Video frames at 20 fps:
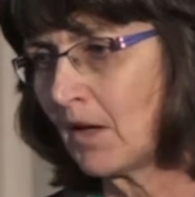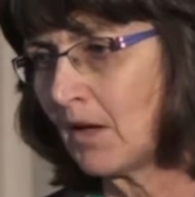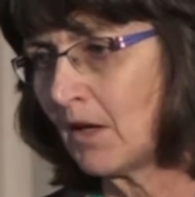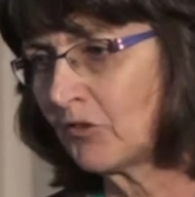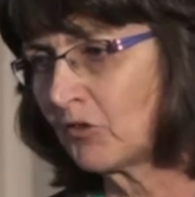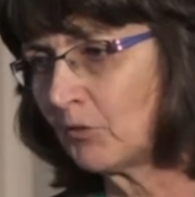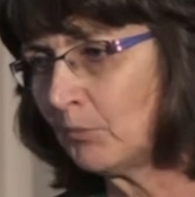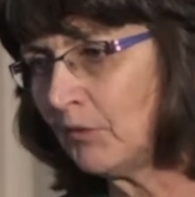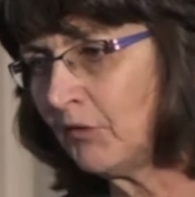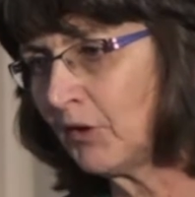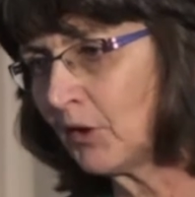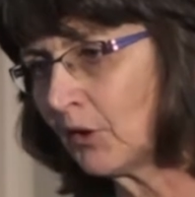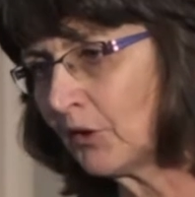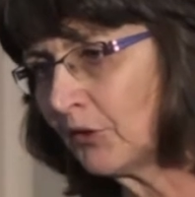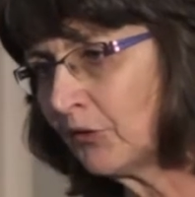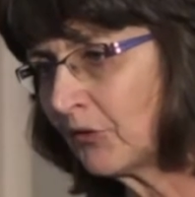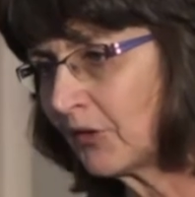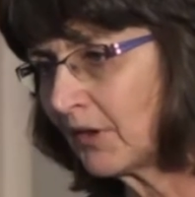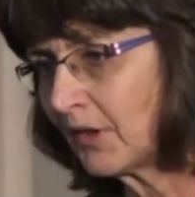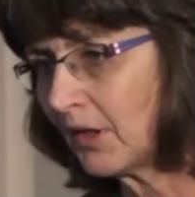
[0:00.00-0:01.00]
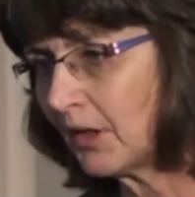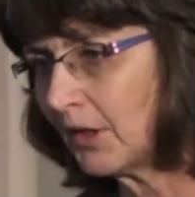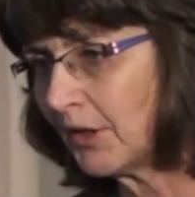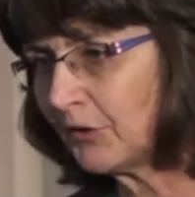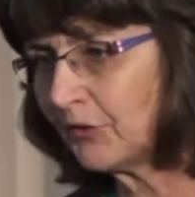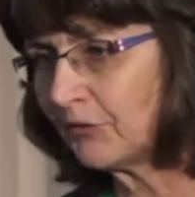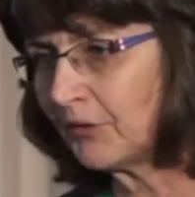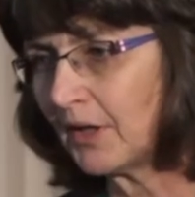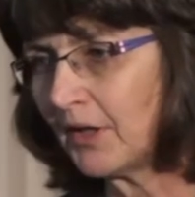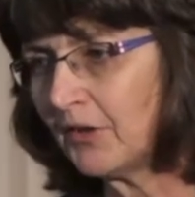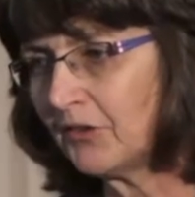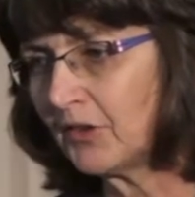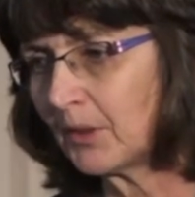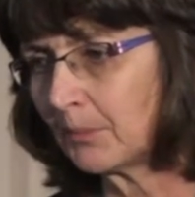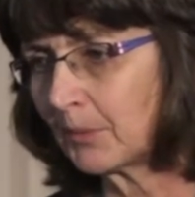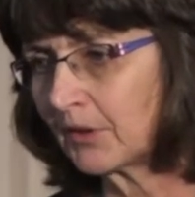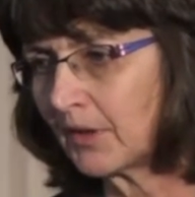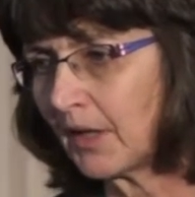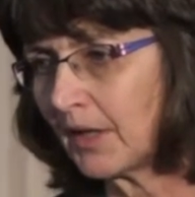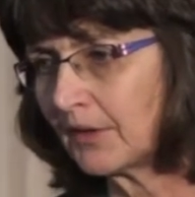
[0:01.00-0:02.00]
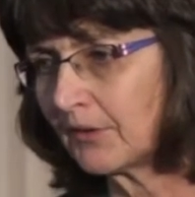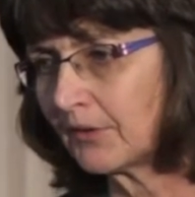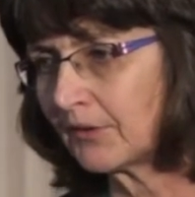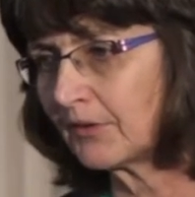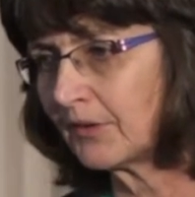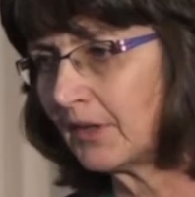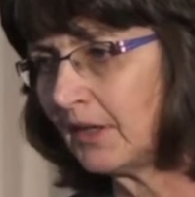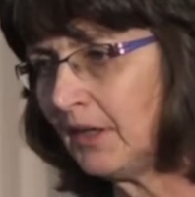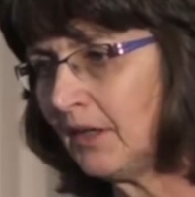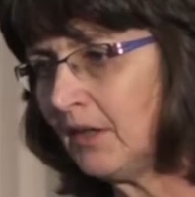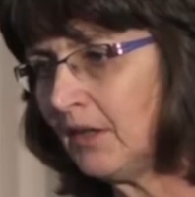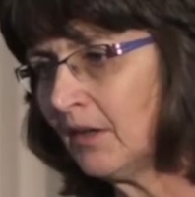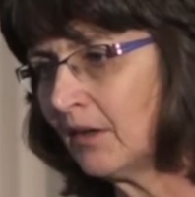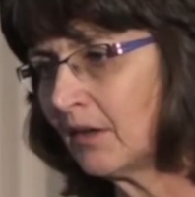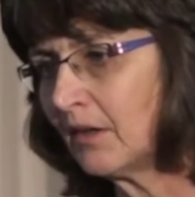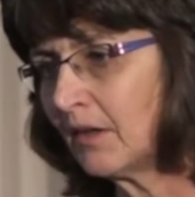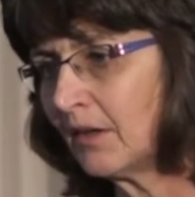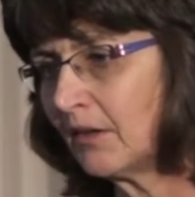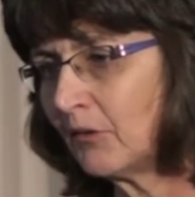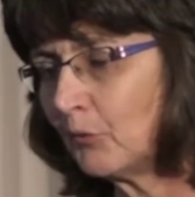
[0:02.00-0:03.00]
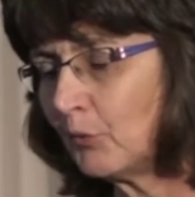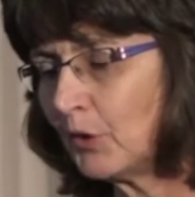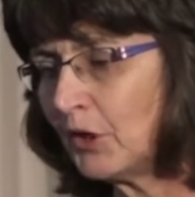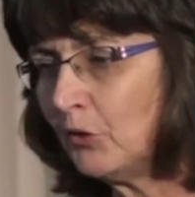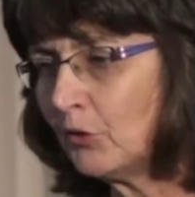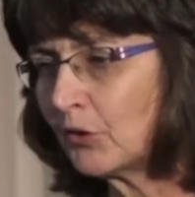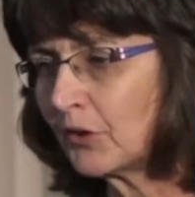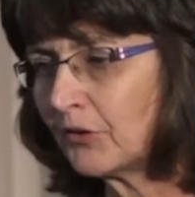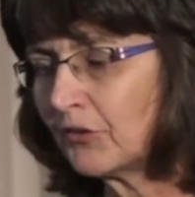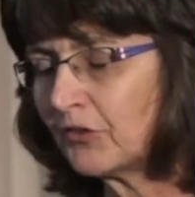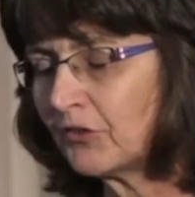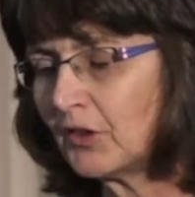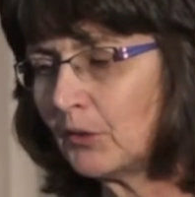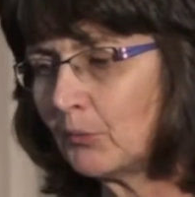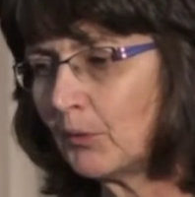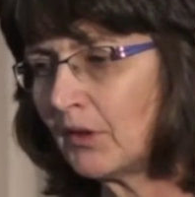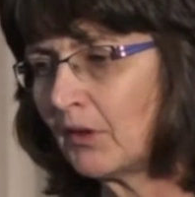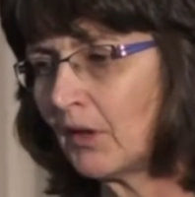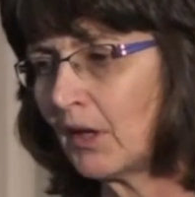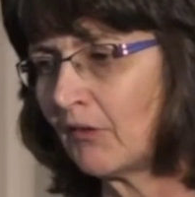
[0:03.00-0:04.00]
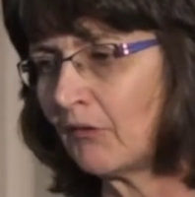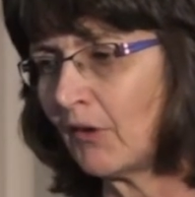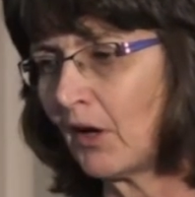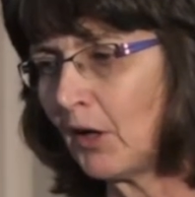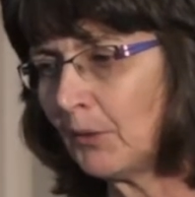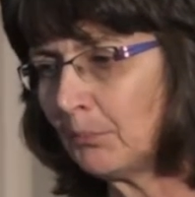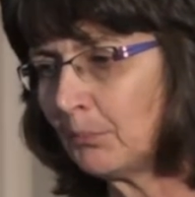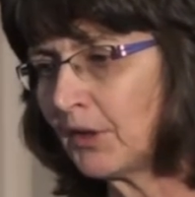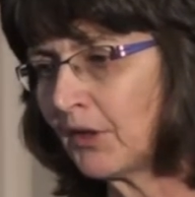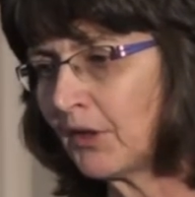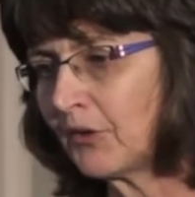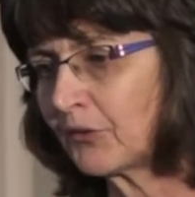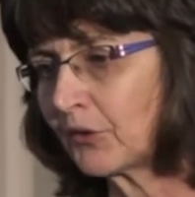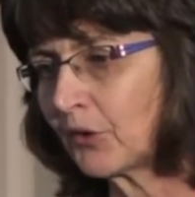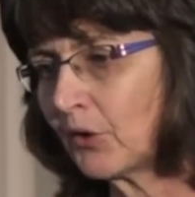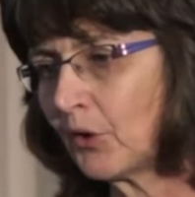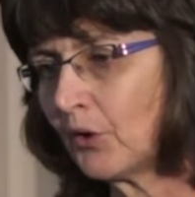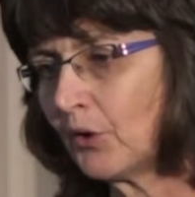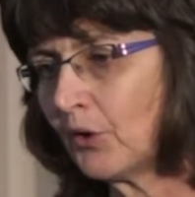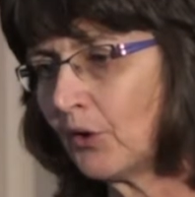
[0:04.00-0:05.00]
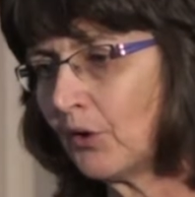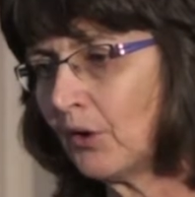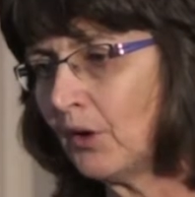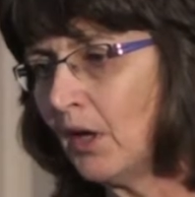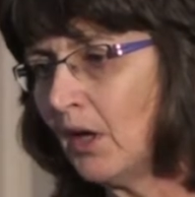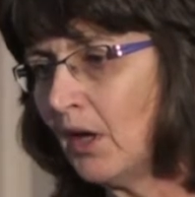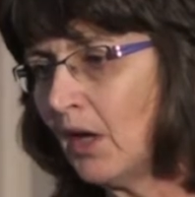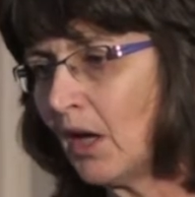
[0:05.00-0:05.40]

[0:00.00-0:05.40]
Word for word: So moving on to the last virus, hepatitis E. In red, you can see where have outbreaks occur.